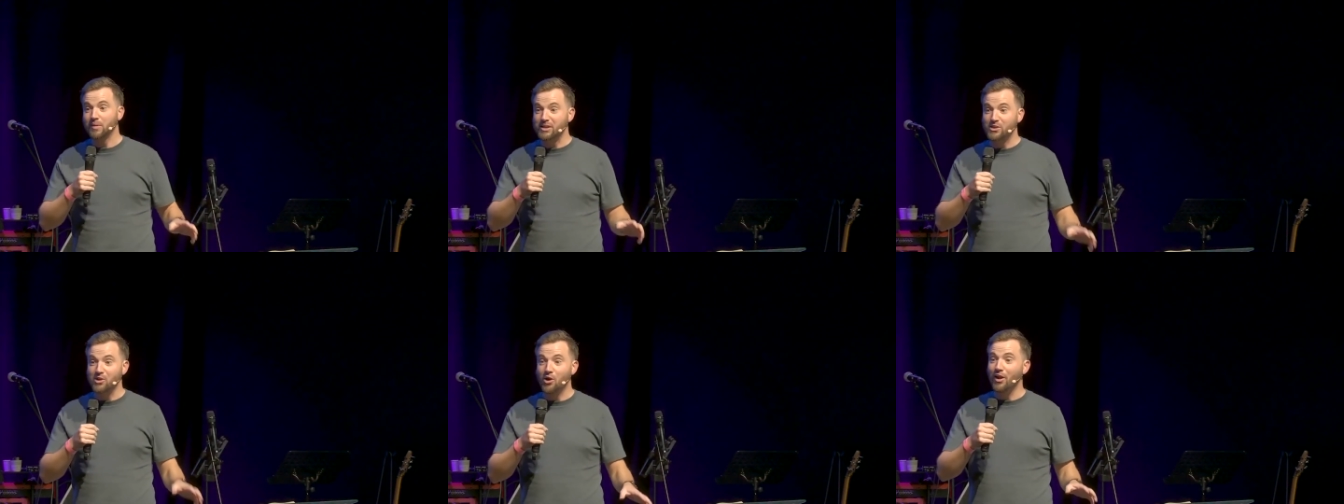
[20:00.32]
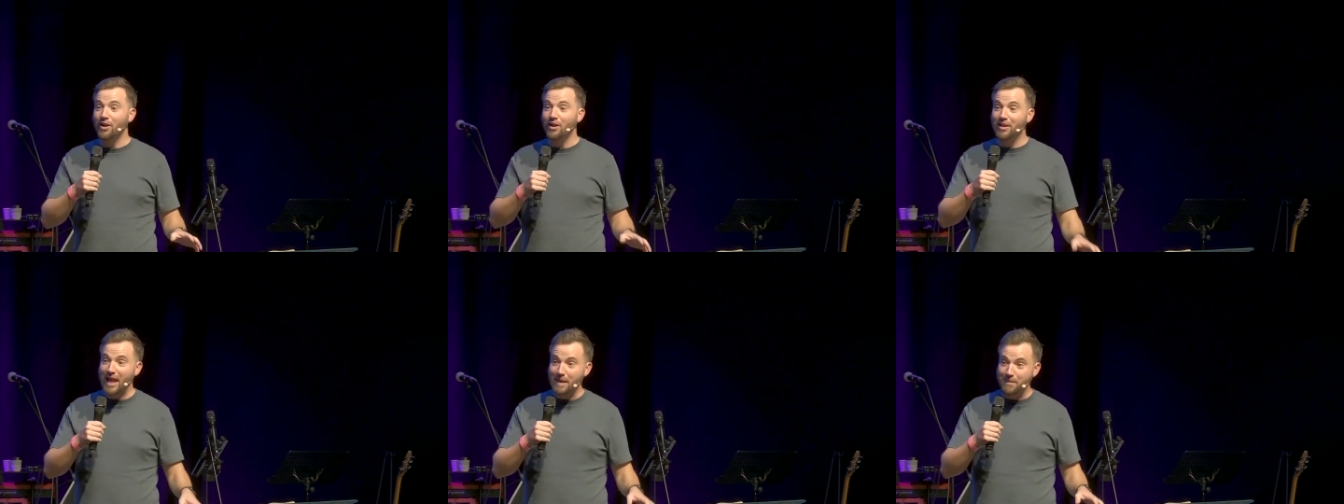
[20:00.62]
not a
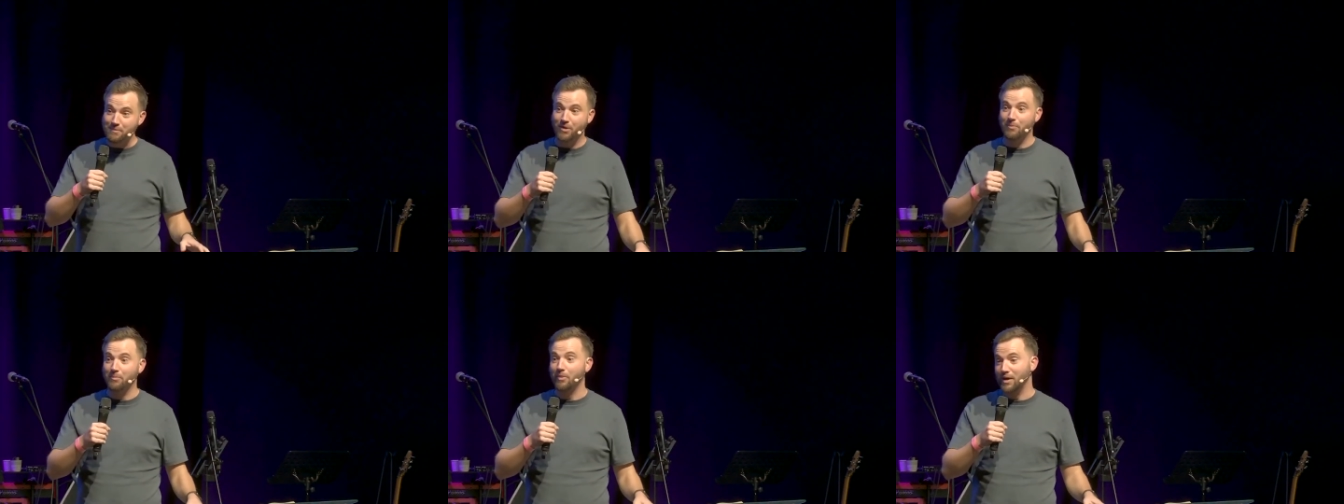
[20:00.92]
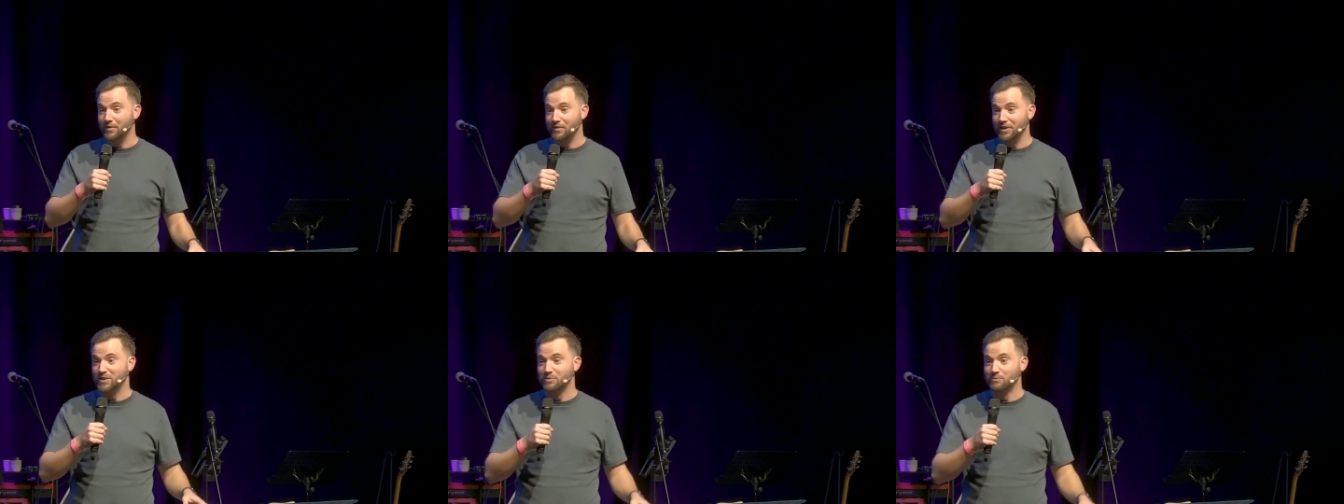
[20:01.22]
leper by
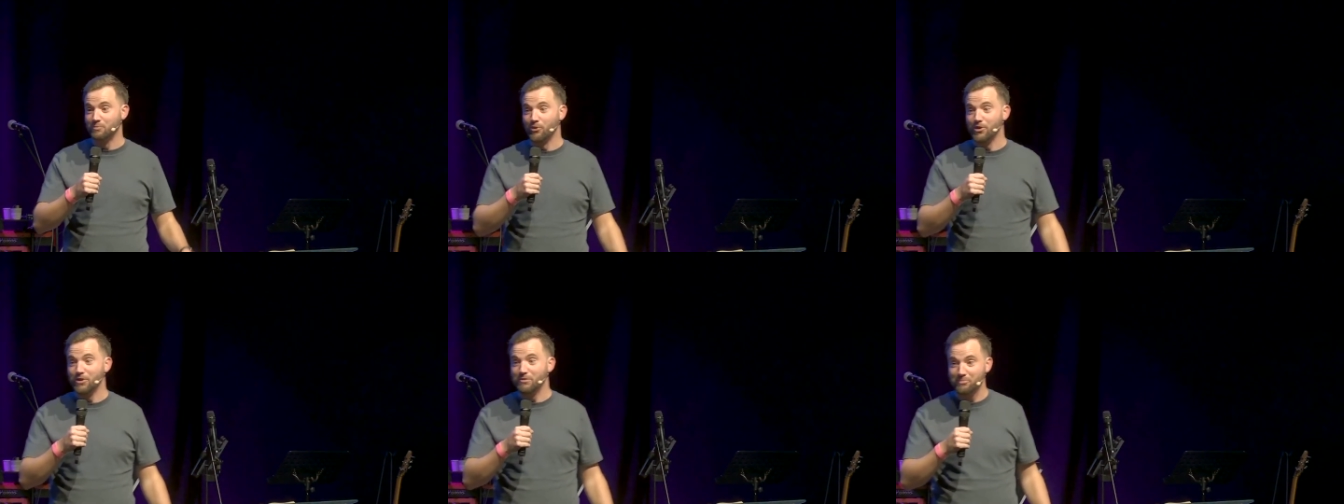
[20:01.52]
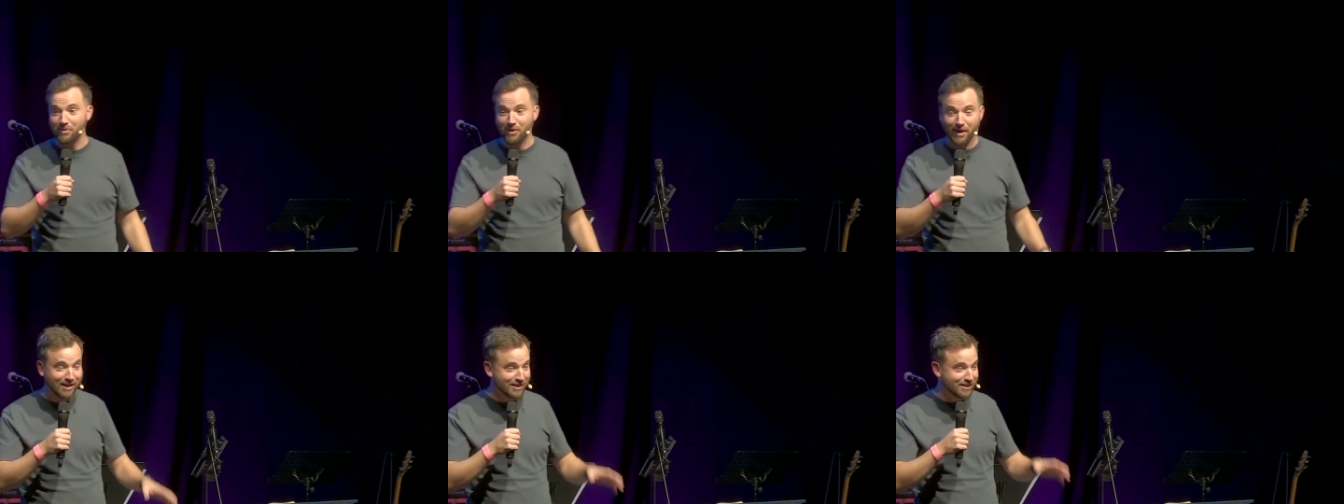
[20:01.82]
this point,
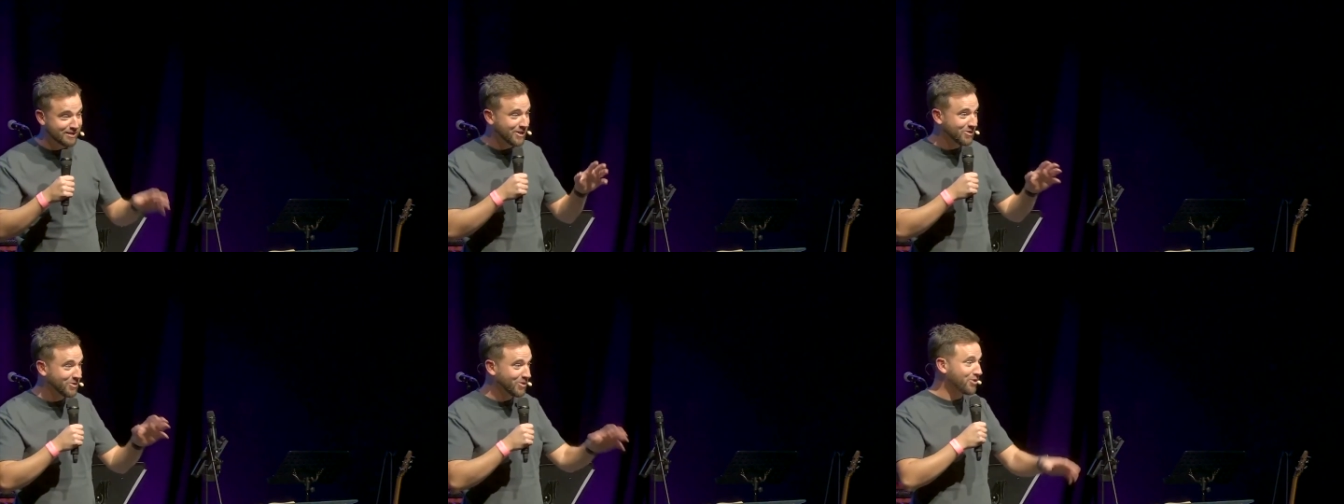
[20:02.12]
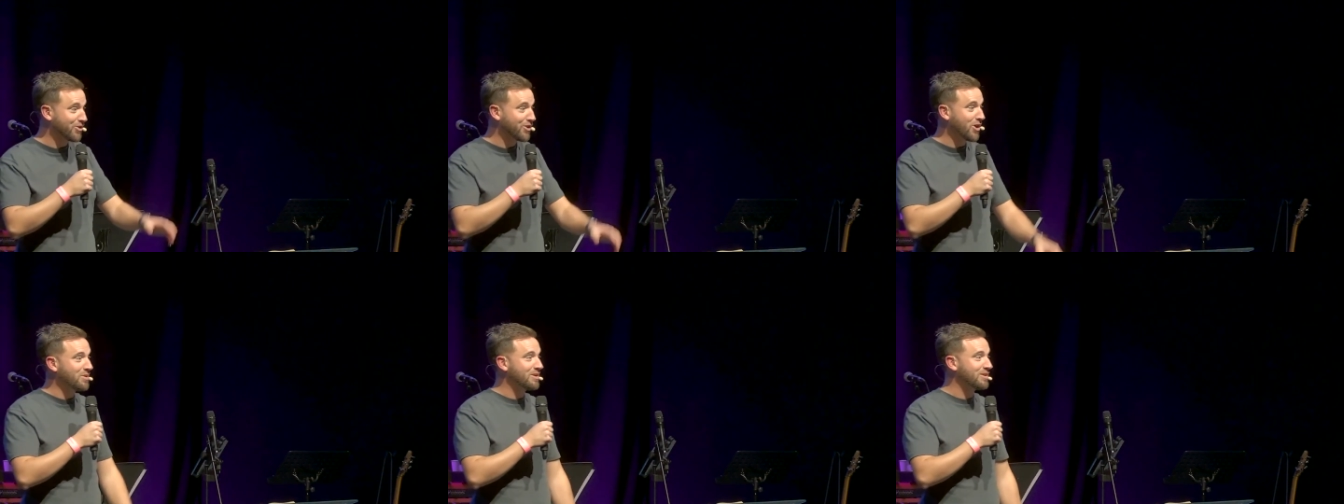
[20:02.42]
but he still got
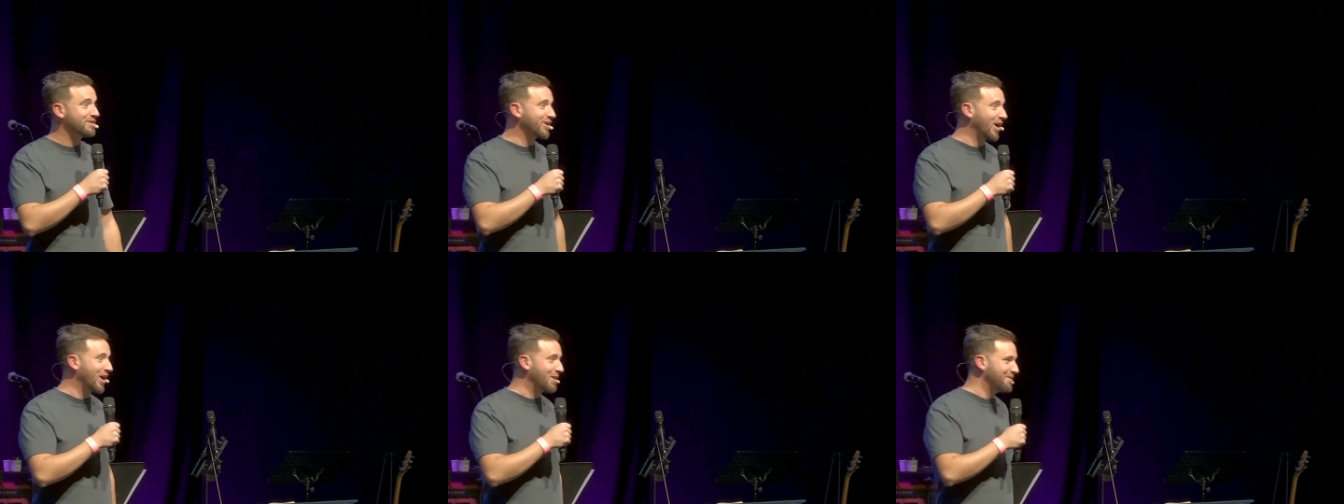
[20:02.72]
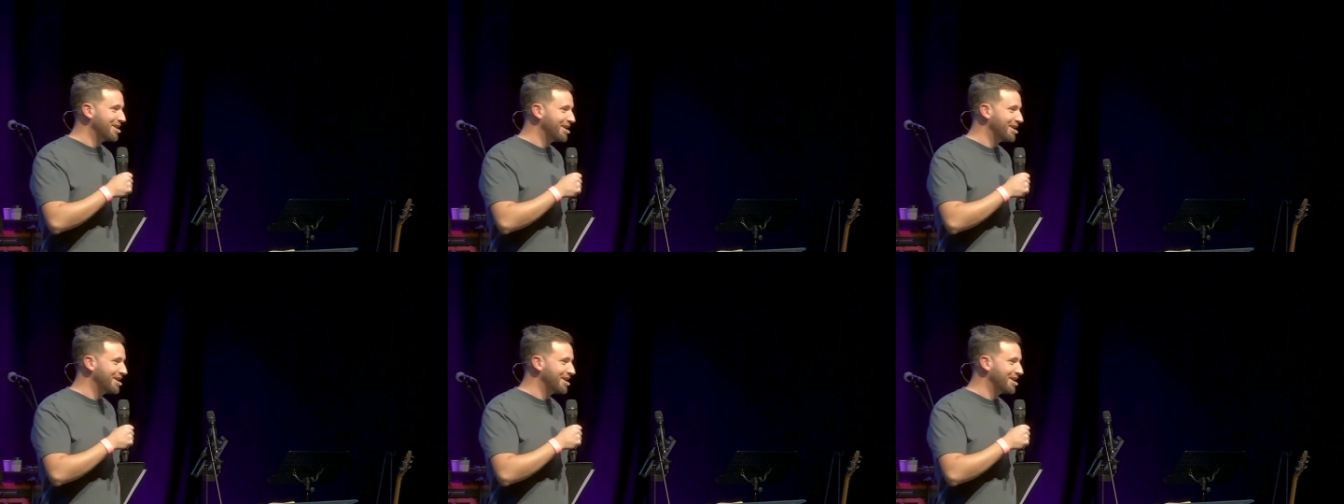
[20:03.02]
known as Simon the